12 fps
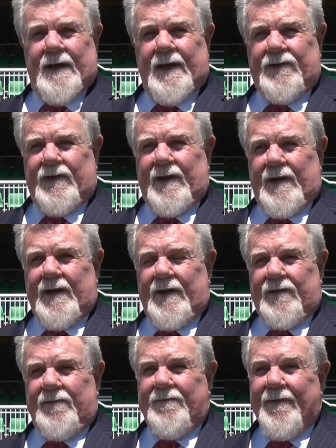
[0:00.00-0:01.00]
It's
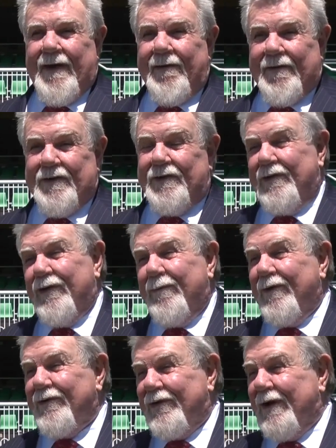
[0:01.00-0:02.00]
a very
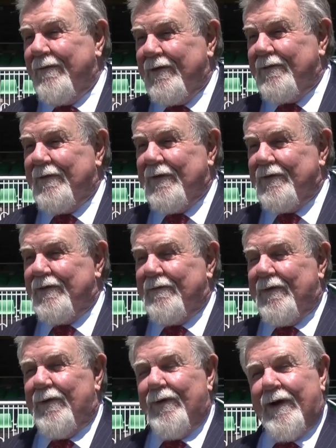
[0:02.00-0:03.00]
durable surface, first of
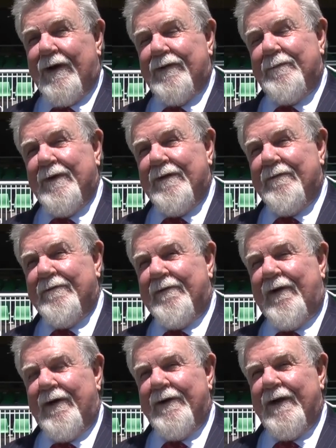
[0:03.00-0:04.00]
all, and it's been
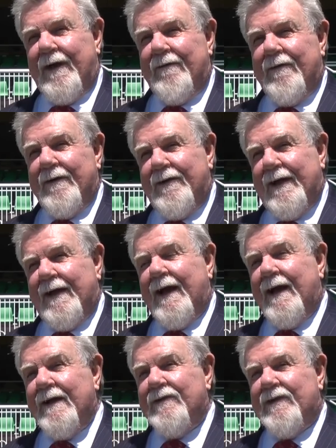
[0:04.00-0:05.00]
refined over
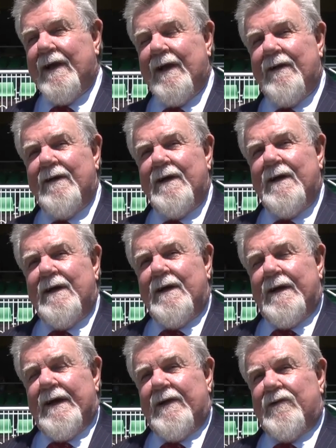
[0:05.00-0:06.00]
decades now.
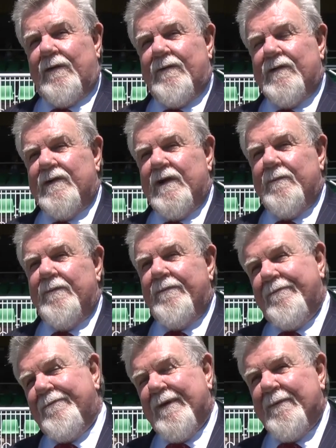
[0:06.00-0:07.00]
It's obviously
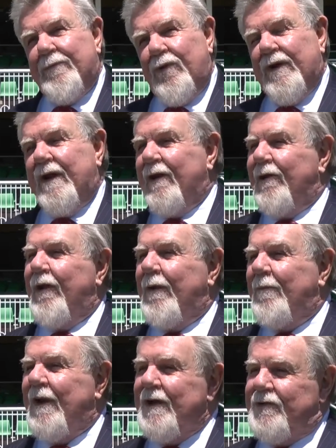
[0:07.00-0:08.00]
been put in a lot
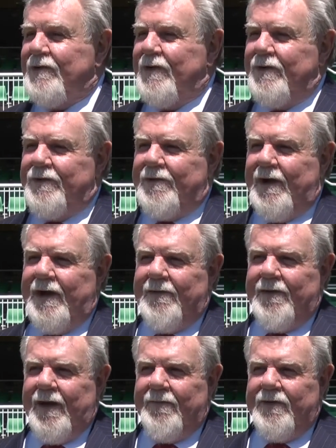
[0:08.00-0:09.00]
of places in
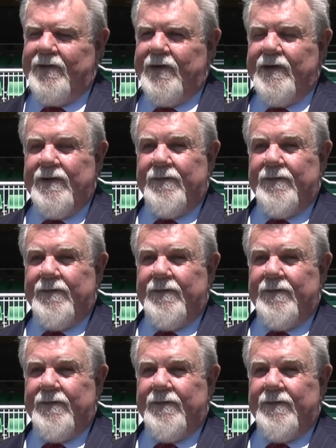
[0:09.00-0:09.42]
Australia and overseas.